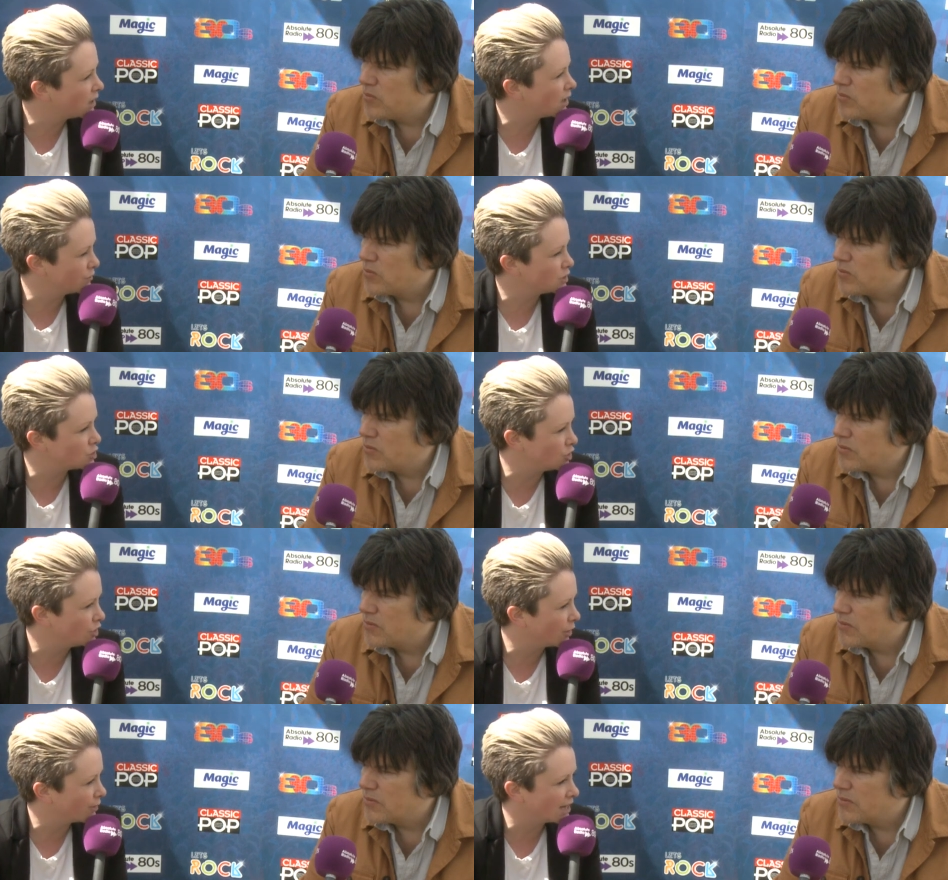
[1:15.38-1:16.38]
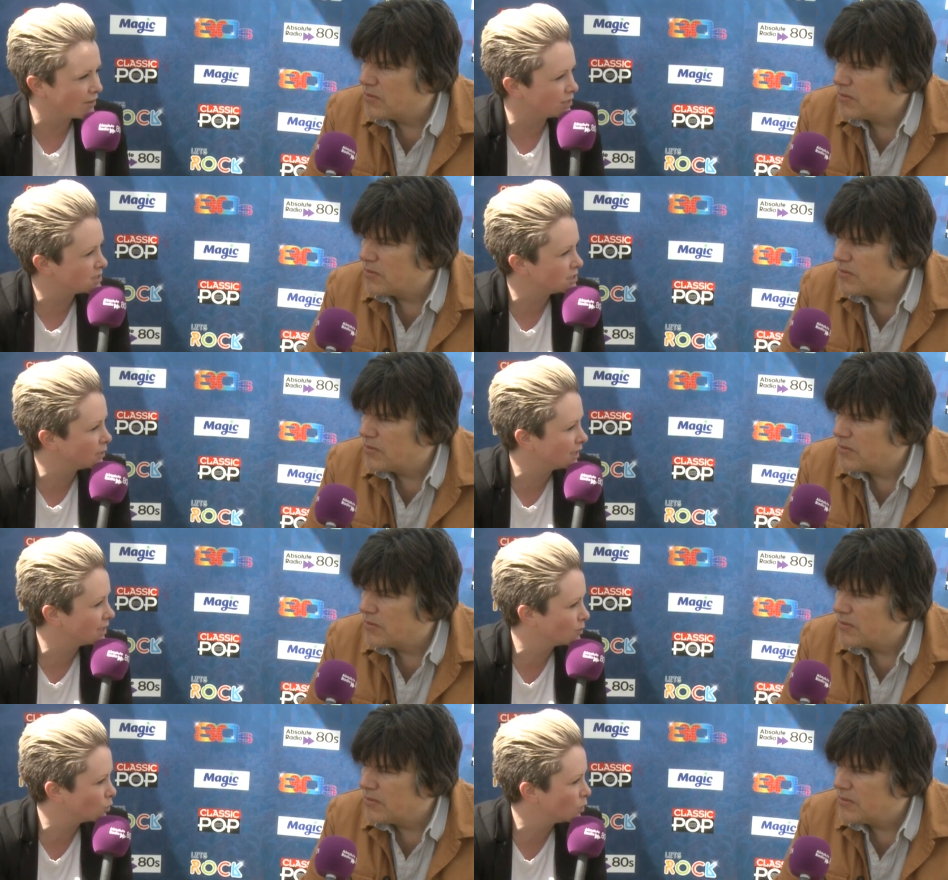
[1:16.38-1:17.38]
Speaker 1: live in the studio and having to do it
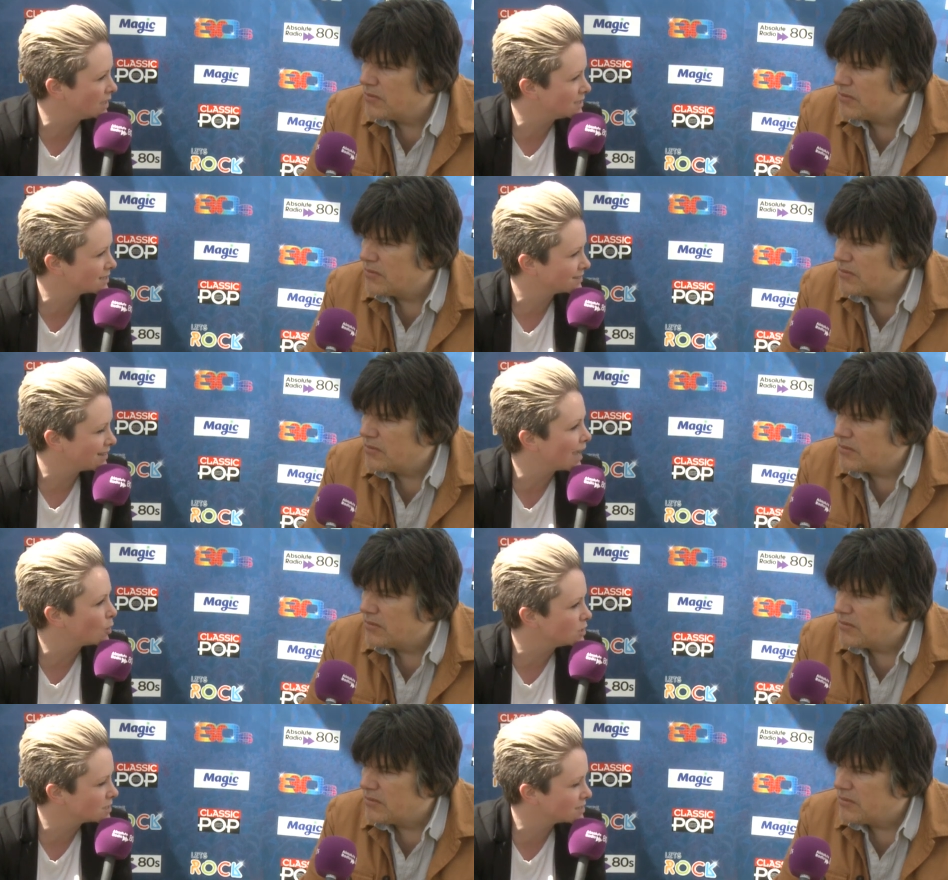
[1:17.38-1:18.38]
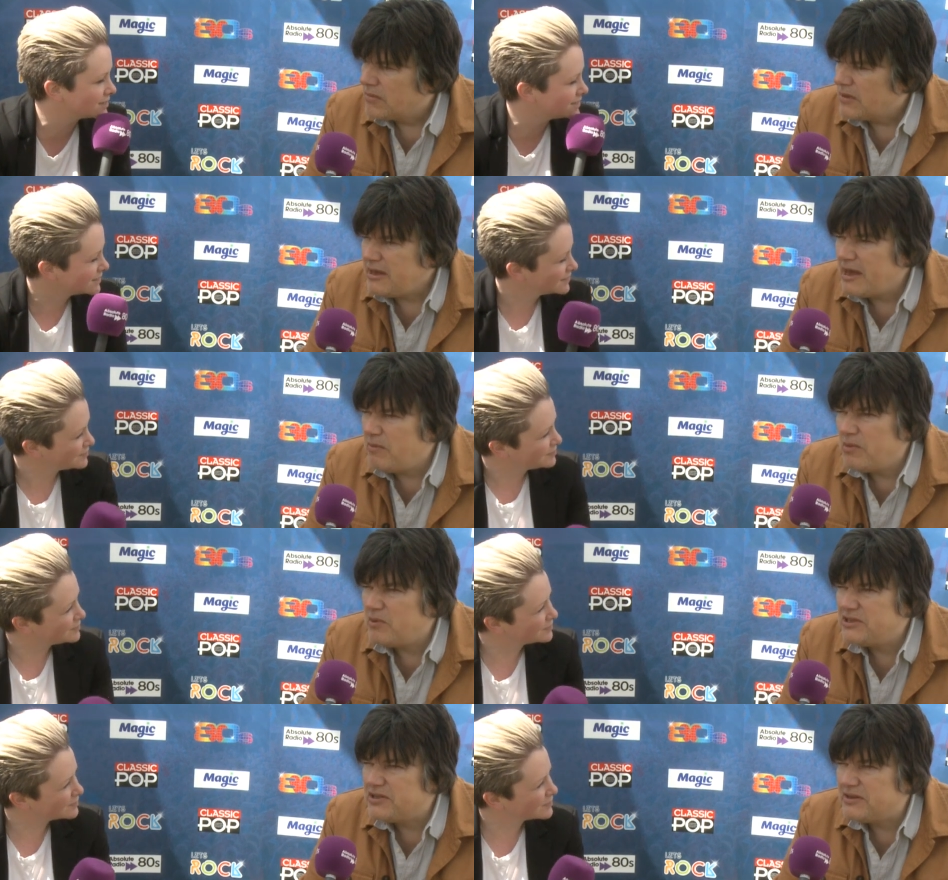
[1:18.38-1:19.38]
at weird hours?
Speaker 2: Yeah, we were
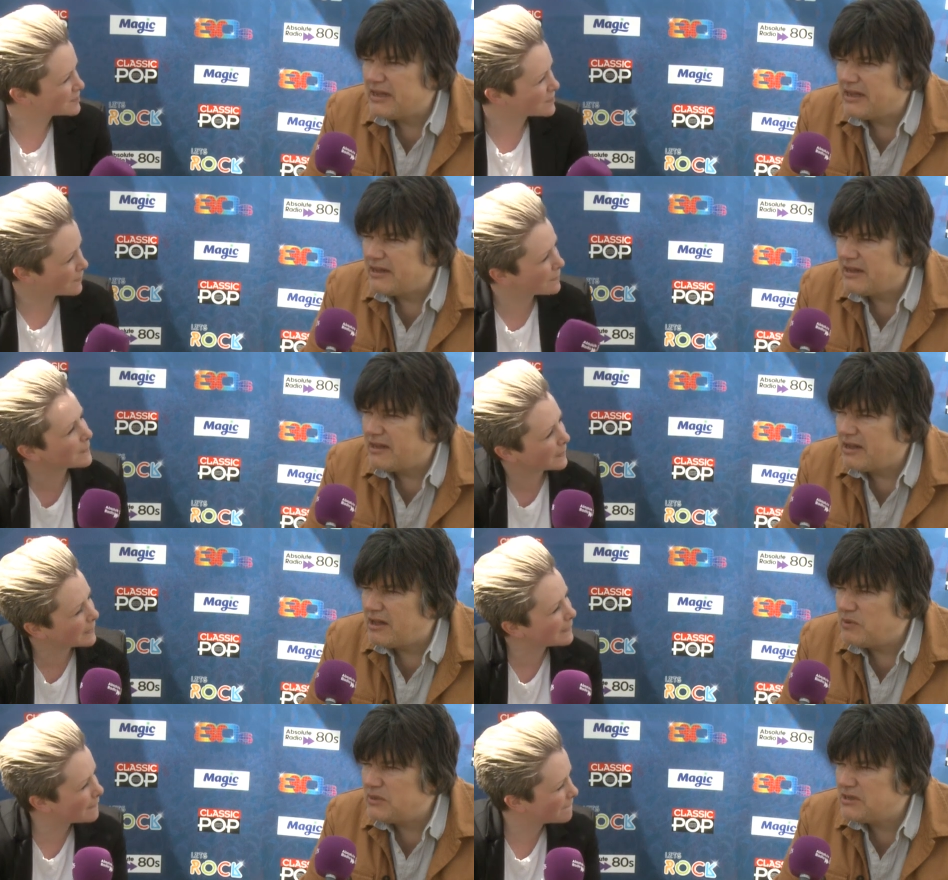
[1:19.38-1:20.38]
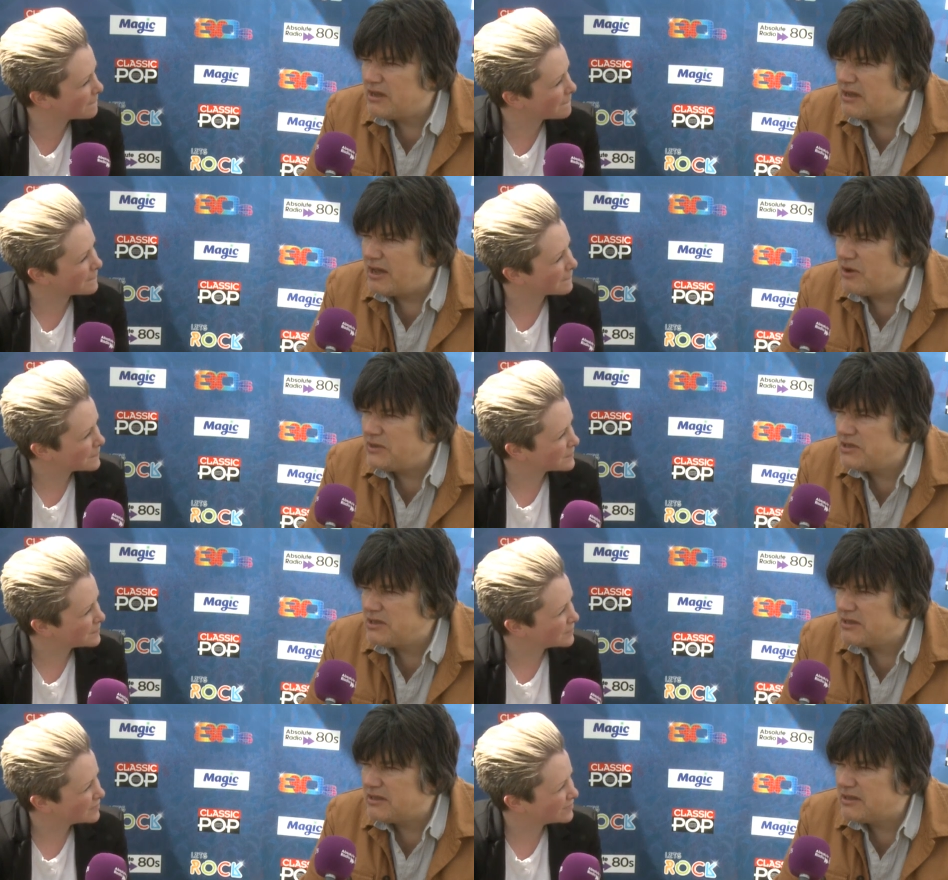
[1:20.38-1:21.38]
always doing that, and I, I always, I always
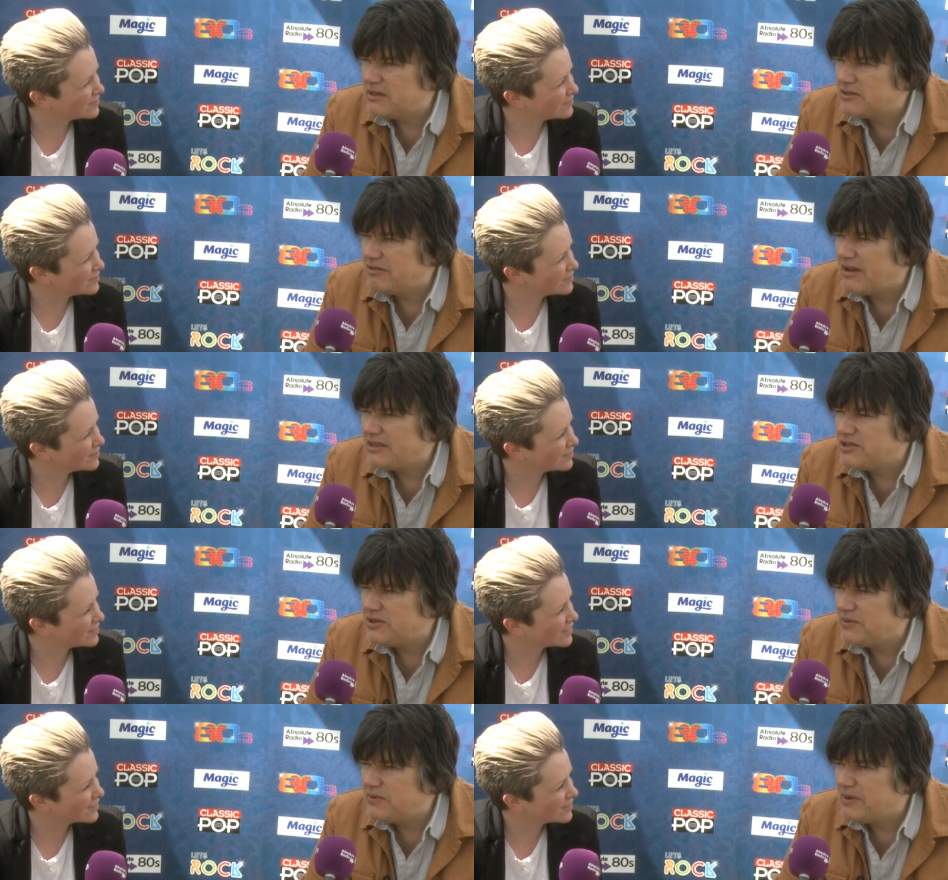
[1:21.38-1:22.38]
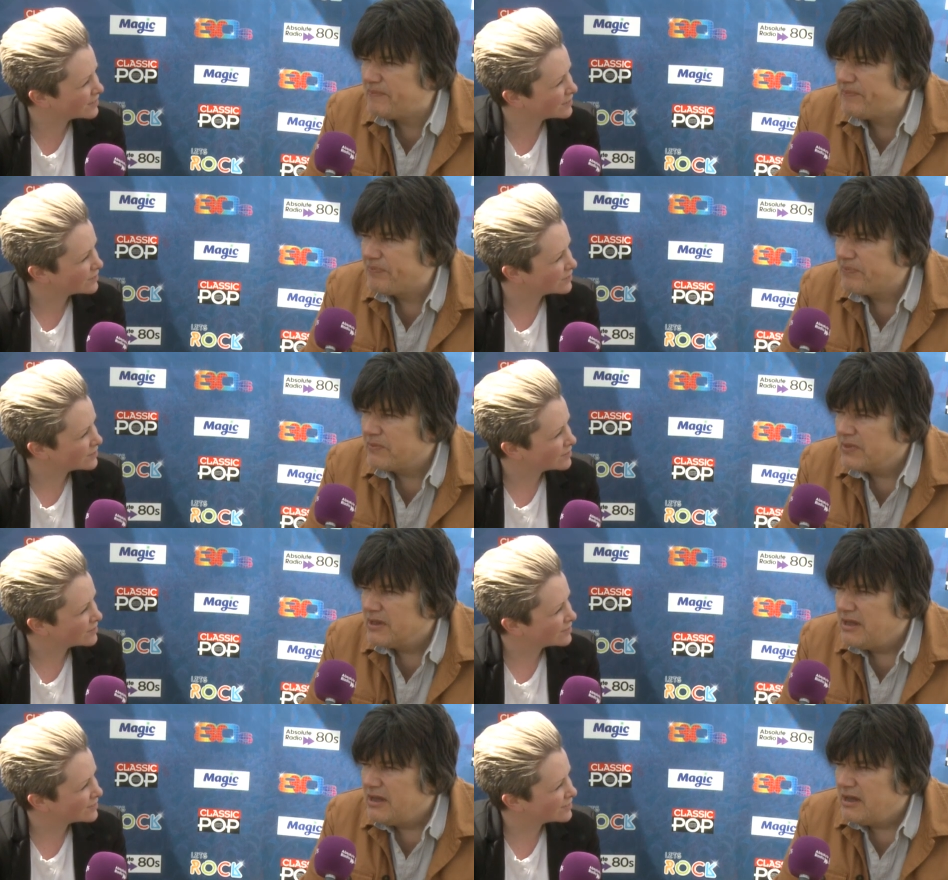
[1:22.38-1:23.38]
try to. Um,
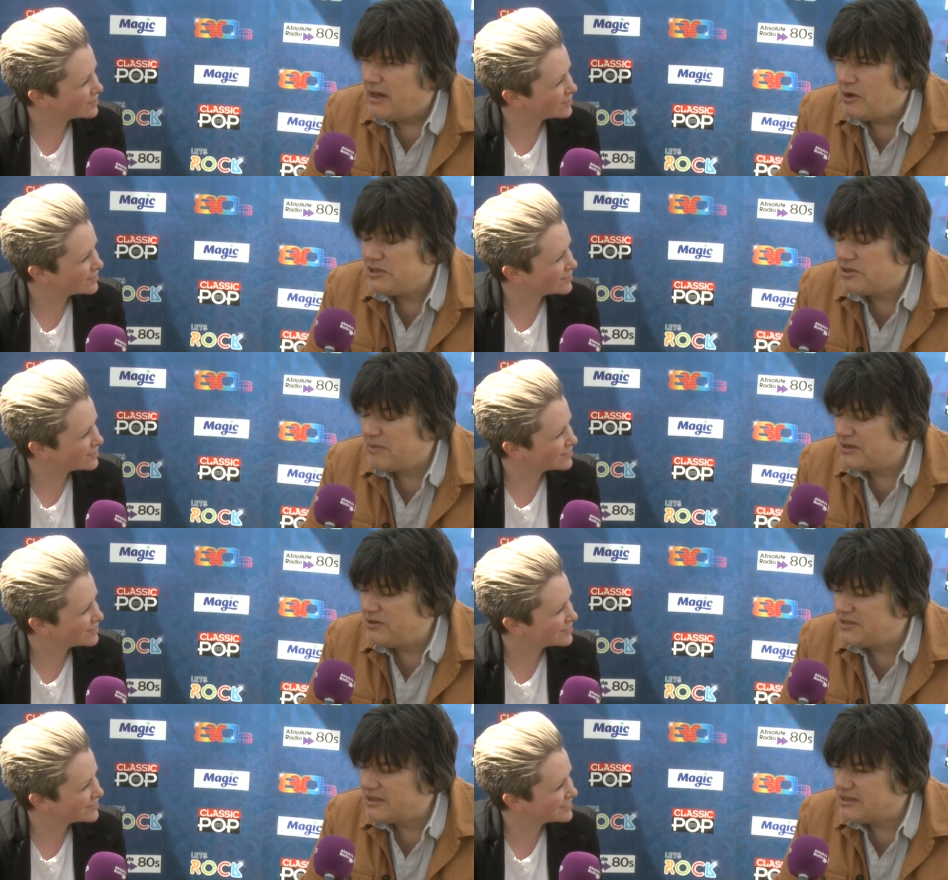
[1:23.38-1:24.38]
I always took my acoustic